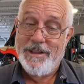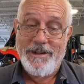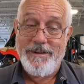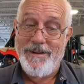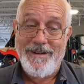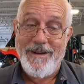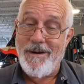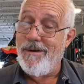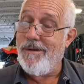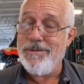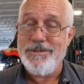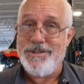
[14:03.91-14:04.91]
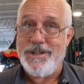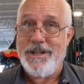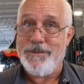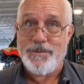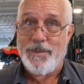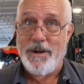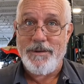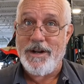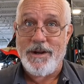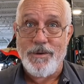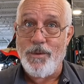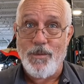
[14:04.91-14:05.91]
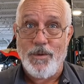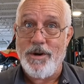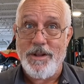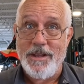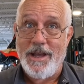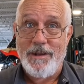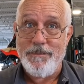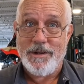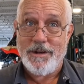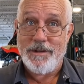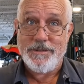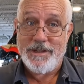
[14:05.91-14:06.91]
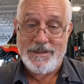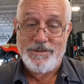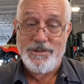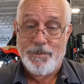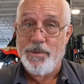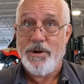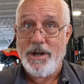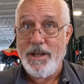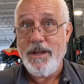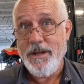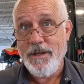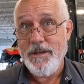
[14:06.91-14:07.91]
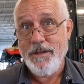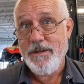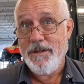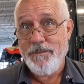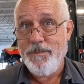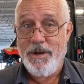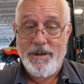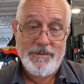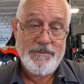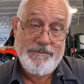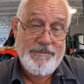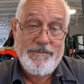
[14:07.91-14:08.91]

then no, GM's probably not going to warranty that because that's debris. But